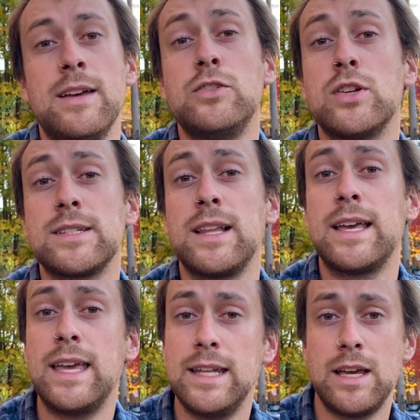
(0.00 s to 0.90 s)
Just
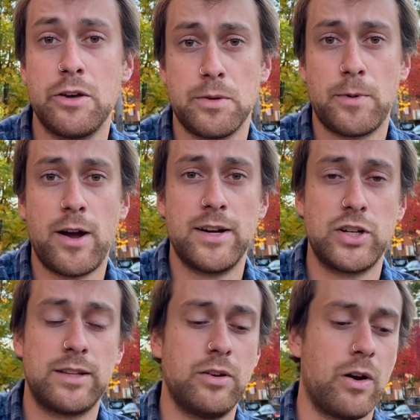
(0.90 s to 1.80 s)
like any other
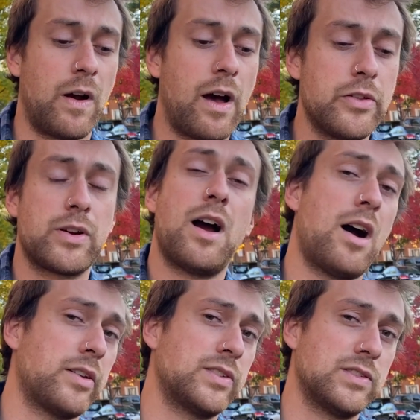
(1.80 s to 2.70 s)
project, there are other
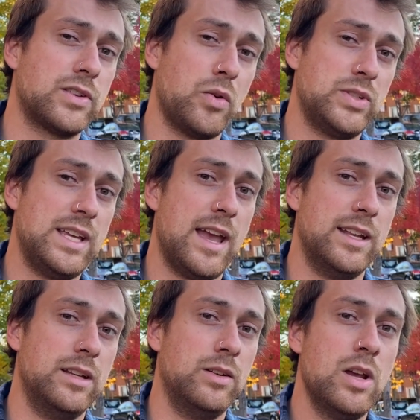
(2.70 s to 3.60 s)
costs
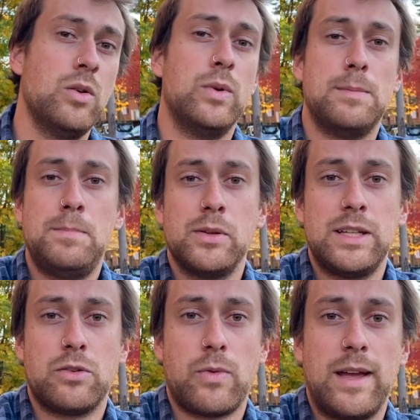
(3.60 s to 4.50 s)
associated with
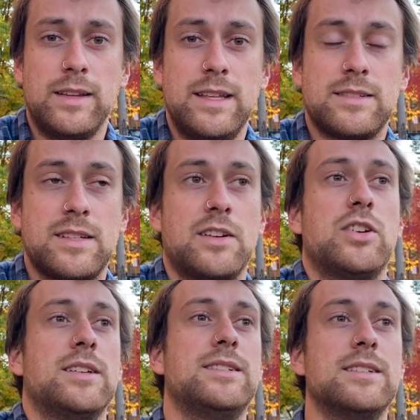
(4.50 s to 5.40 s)
building a railing,
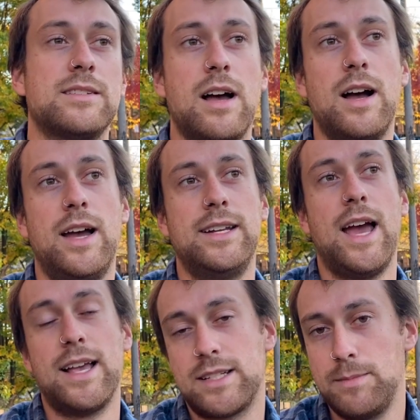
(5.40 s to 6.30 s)
such as
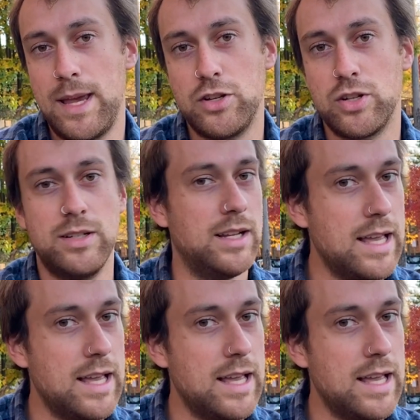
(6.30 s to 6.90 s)
design, estimation,